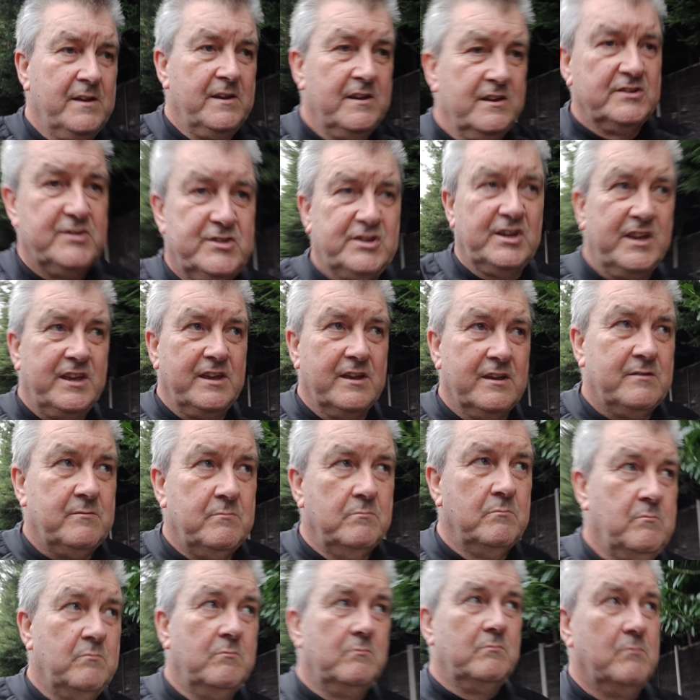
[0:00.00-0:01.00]
See,
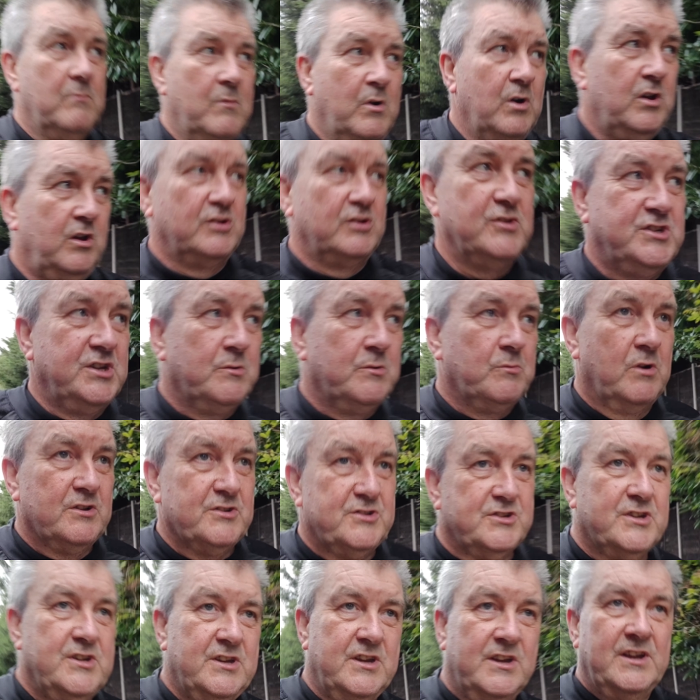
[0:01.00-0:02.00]
my logic
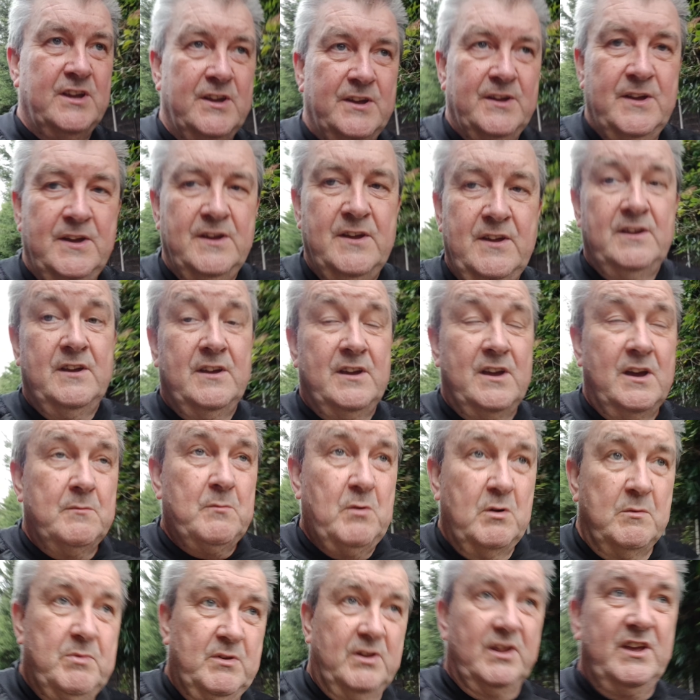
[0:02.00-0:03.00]
was, and
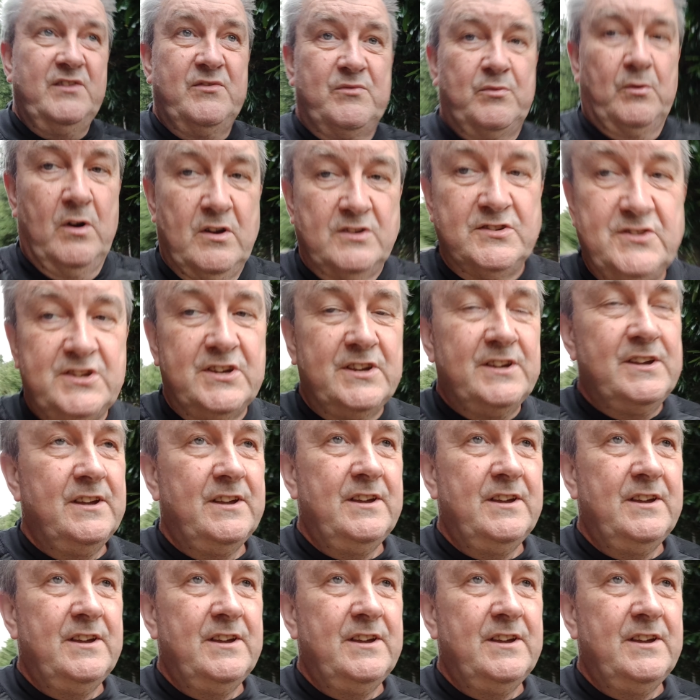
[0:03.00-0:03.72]
my belief was,